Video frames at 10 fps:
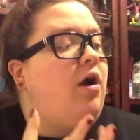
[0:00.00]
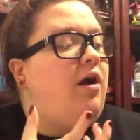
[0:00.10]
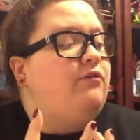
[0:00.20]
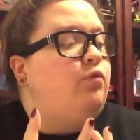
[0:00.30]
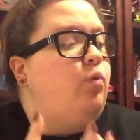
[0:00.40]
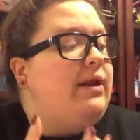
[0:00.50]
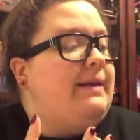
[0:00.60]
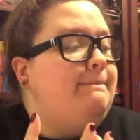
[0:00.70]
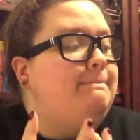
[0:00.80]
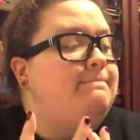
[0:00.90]
of what
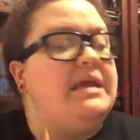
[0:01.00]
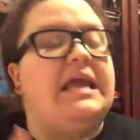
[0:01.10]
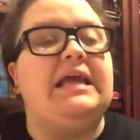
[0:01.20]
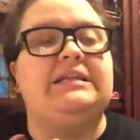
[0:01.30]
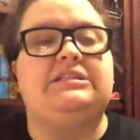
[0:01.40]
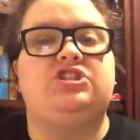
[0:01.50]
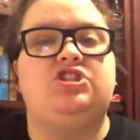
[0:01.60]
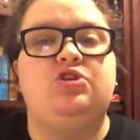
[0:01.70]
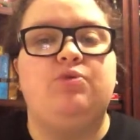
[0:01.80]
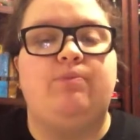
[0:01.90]
it means
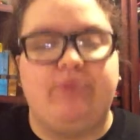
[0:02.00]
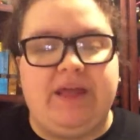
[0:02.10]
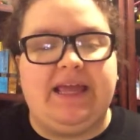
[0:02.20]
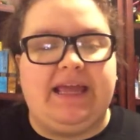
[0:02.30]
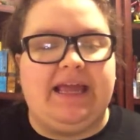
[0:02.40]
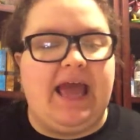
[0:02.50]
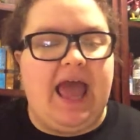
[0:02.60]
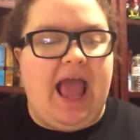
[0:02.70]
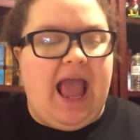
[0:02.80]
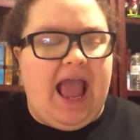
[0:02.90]
to be
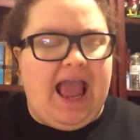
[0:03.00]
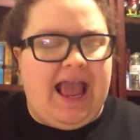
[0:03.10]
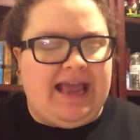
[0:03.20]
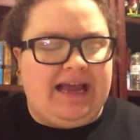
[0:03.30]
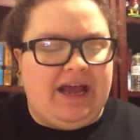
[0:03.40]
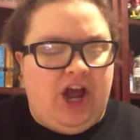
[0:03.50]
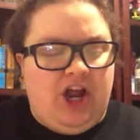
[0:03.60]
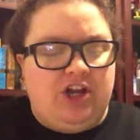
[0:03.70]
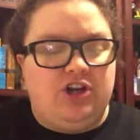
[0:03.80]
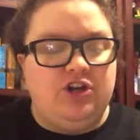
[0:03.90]
a
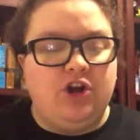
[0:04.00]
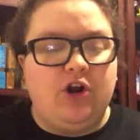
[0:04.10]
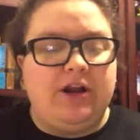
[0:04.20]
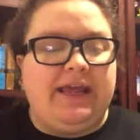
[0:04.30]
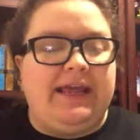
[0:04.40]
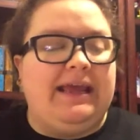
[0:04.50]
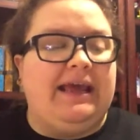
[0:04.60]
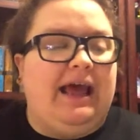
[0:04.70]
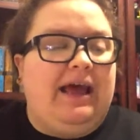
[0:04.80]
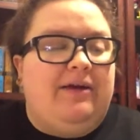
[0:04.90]

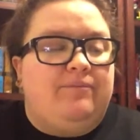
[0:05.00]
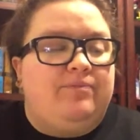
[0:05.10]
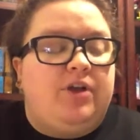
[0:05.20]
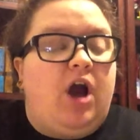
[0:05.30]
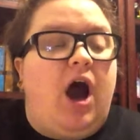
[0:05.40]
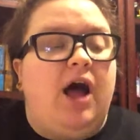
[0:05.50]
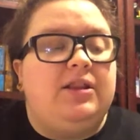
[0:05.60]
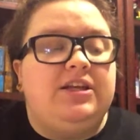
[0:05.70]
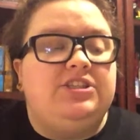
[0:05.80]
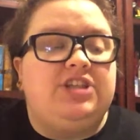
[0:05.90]
nerdy,
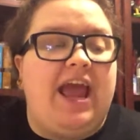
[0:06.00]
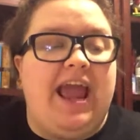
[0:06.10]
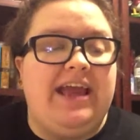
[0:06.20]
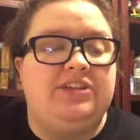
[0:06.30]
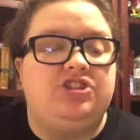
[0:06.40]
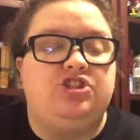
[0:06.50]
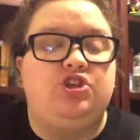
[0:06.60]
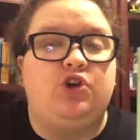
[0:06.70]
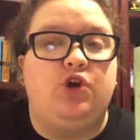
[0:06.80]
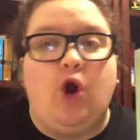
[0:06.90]
college-aged
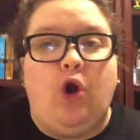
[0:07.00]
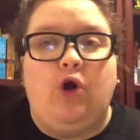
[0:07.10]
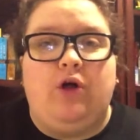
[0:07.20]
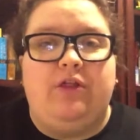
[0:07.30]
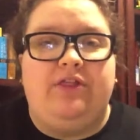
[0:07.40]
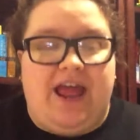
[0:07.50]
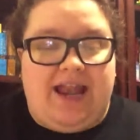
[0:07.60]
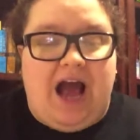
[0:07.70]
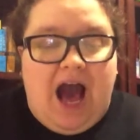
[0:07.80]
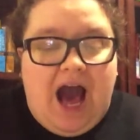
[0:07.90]
girl
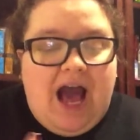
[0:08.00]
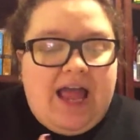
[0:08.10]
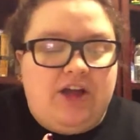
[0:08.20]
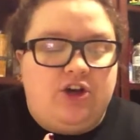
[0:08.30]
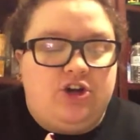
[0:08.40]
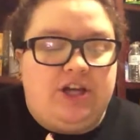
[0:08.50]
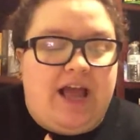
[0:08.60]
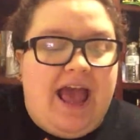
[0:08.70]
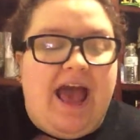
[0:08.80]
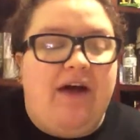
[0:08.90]
than I
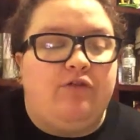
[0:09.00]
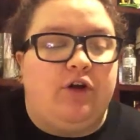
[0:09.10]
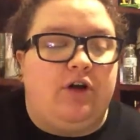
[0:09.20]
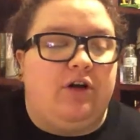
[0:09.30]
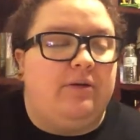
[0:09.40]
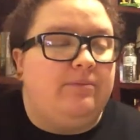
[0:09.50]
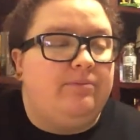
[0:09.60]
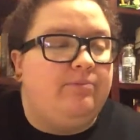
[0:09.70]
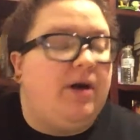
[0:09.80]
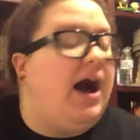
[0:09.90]
could ever
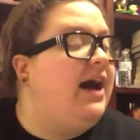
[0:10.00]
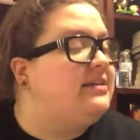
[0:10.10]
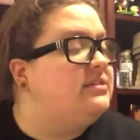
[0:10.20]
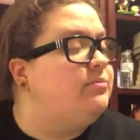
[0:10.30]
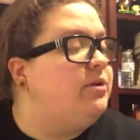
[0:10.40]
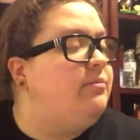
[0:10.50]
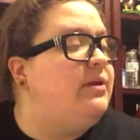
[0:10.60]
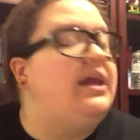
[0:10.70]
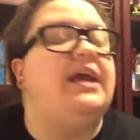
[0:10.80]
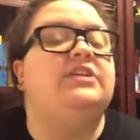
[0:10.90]
possibly
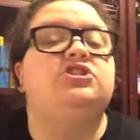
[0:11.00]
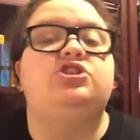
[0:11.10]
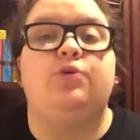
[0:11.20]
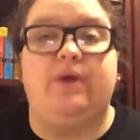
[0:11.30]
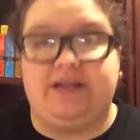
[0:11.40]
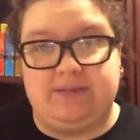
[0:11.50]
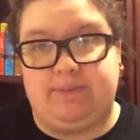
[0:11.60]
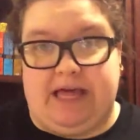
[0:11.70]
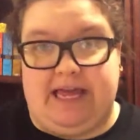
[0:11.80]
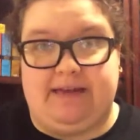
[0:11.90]
begin to
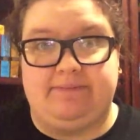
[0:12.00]
explain.